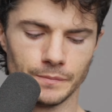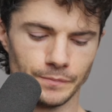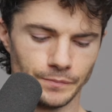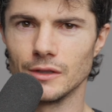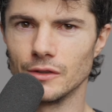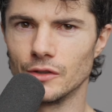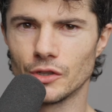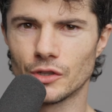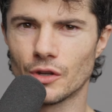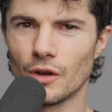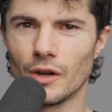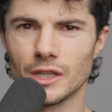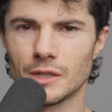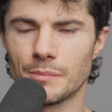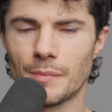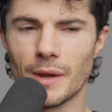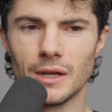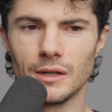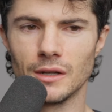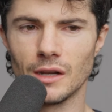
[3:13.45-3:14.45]
You just got to
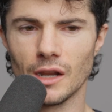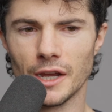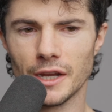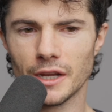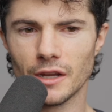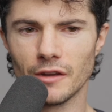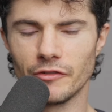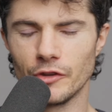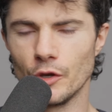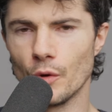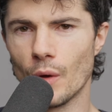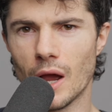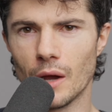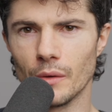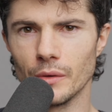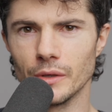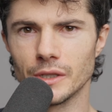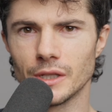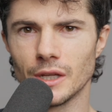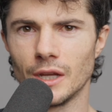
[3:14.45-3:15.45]
spend like a few
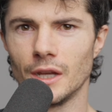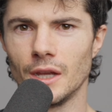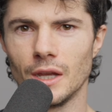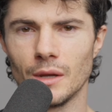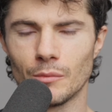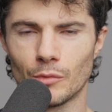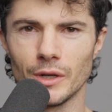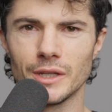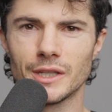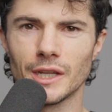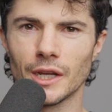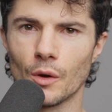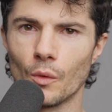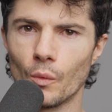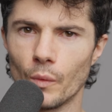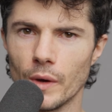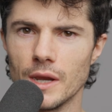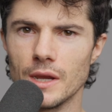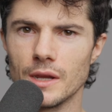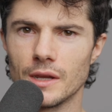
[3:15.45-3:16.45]
hours. Probably take a
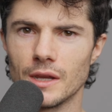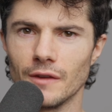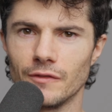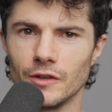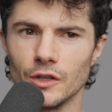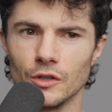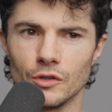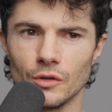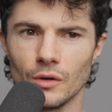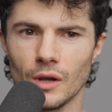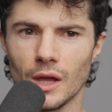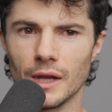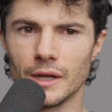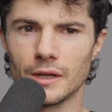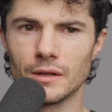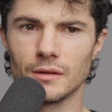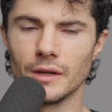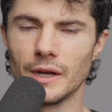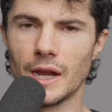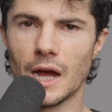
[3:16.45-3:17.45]
week if you do
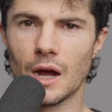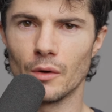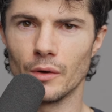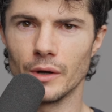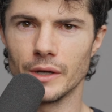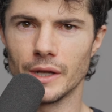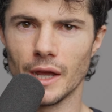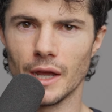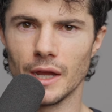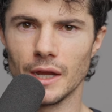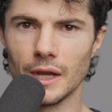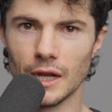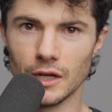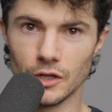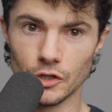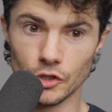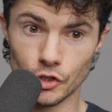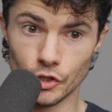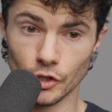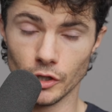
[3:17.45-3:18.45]
like an hour a day
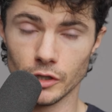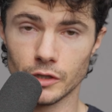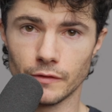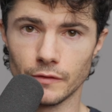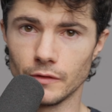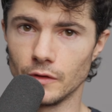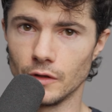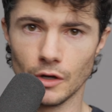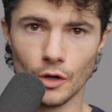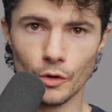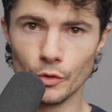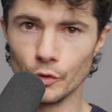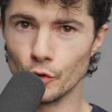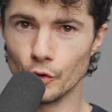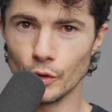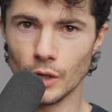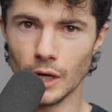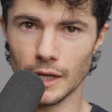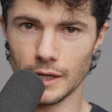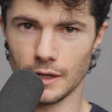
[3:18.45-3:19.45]
and just no
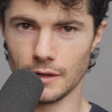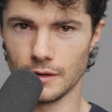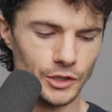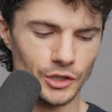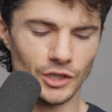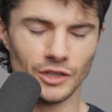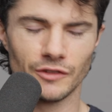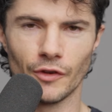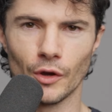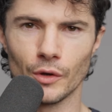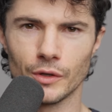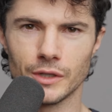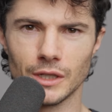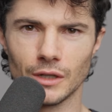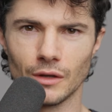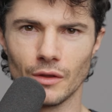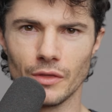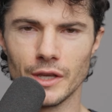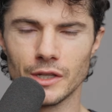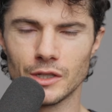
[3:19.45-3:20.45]
noodling, just
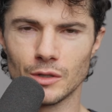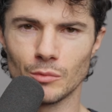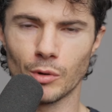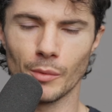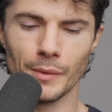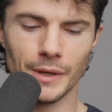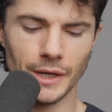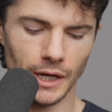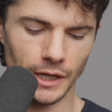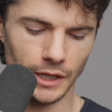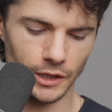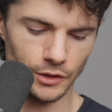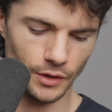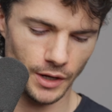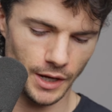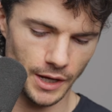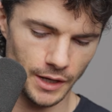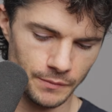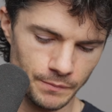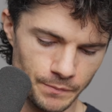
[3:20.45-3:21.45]
focusing on this. You'll probably get it in your
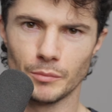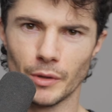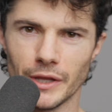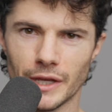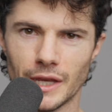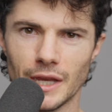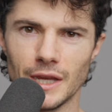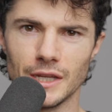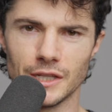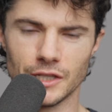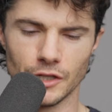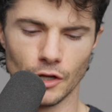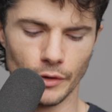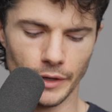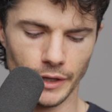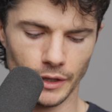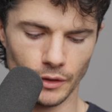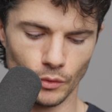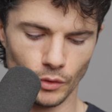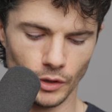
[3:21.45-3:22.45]
head. But the key is
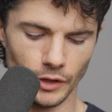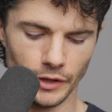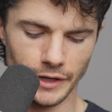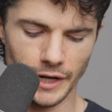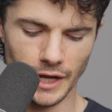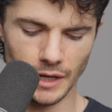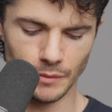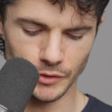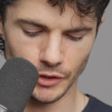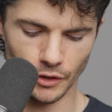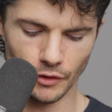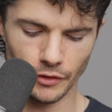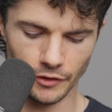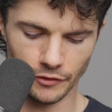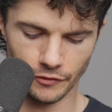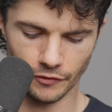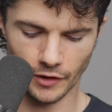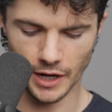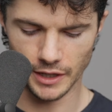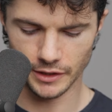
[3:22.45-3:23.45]
knowing all of the names on the
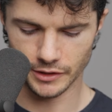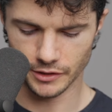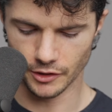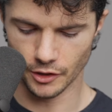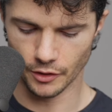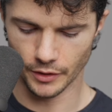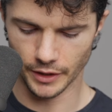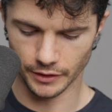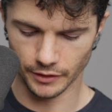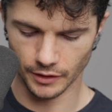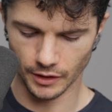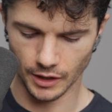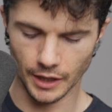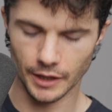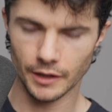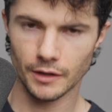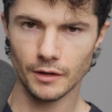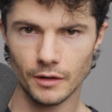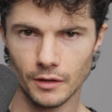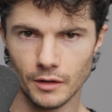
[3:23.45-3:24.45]
frets and knowing that
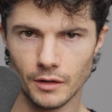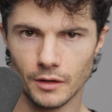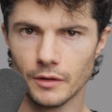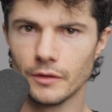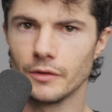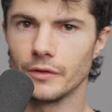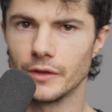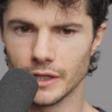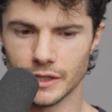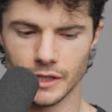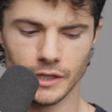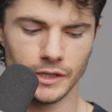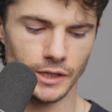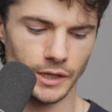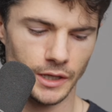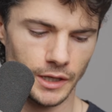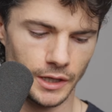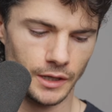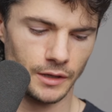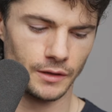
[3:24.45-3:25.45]
like this is an
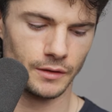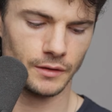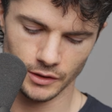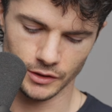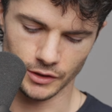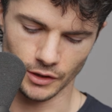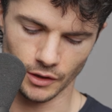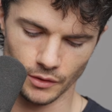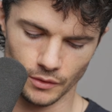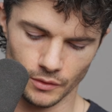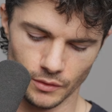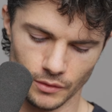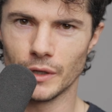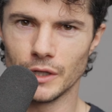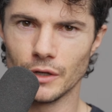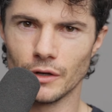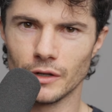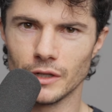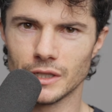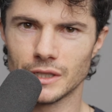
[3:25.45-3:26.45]
E. So when
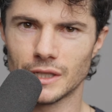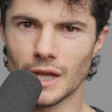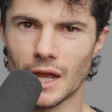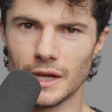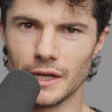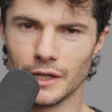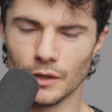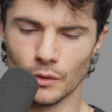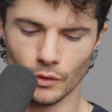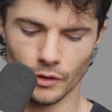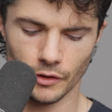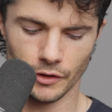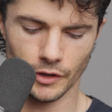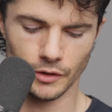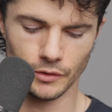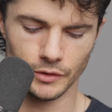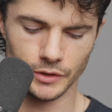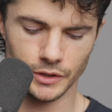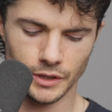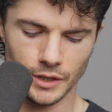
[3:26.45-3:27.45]
you're understanding all of
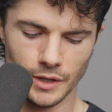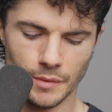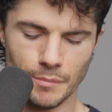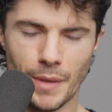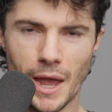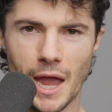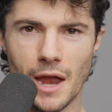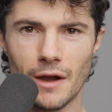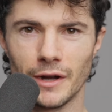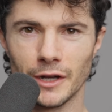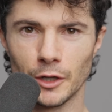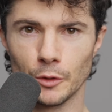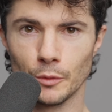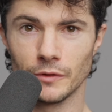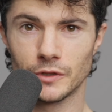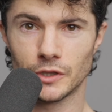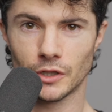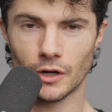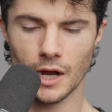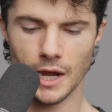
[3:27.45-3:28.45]
those, pairing it
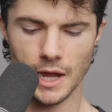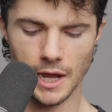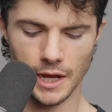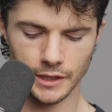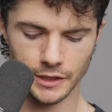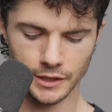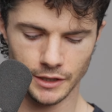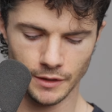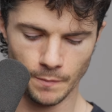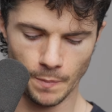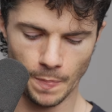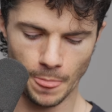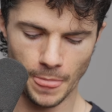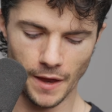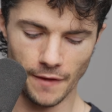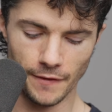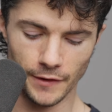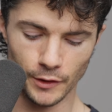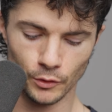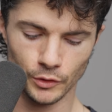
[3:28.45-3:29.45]
with triads,
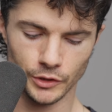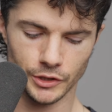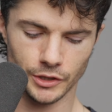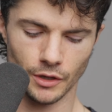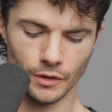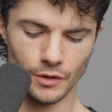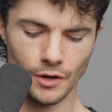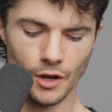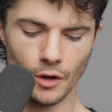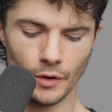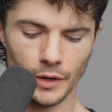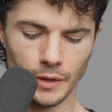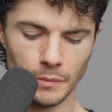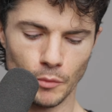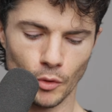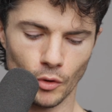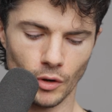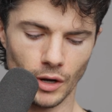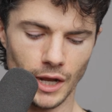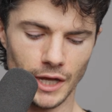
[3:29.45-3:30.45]
and then also knowing
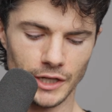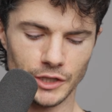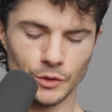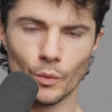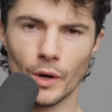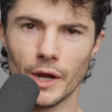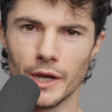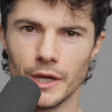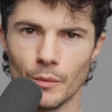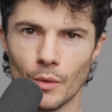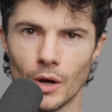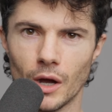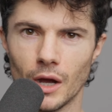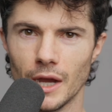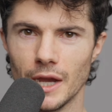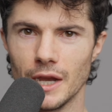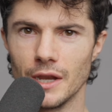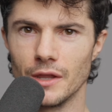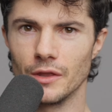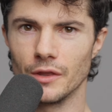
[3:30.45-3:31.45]
more or less where you are
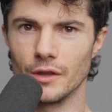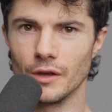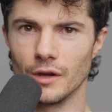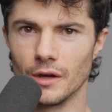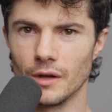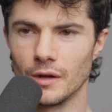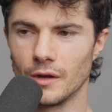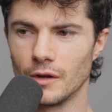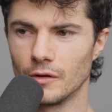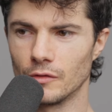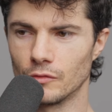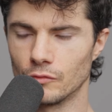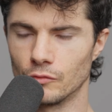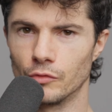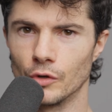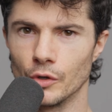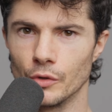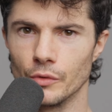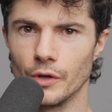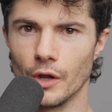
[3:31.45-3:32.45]
in the
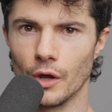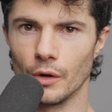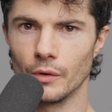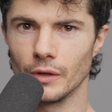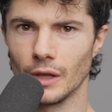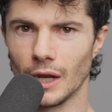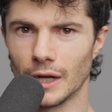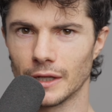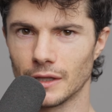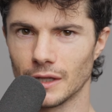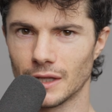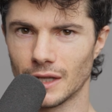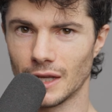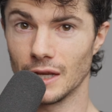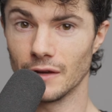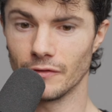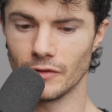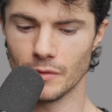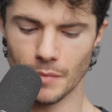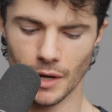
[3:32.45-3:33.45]
root note, like the key
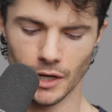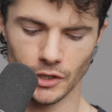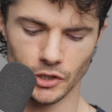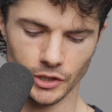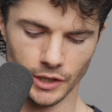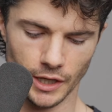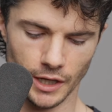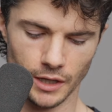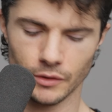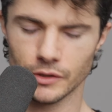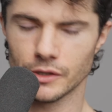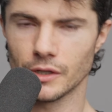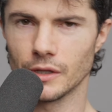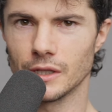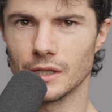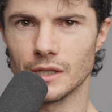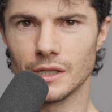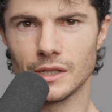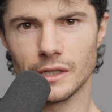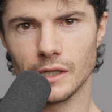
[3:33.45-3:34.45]
of the major scale. So
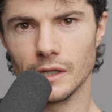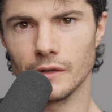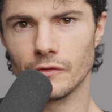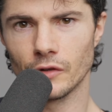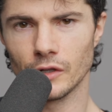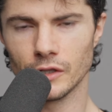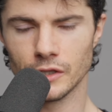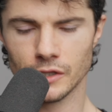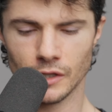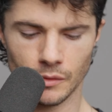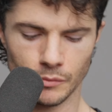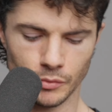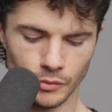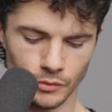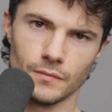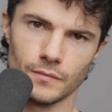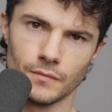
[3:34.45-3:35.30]
this is C, for example.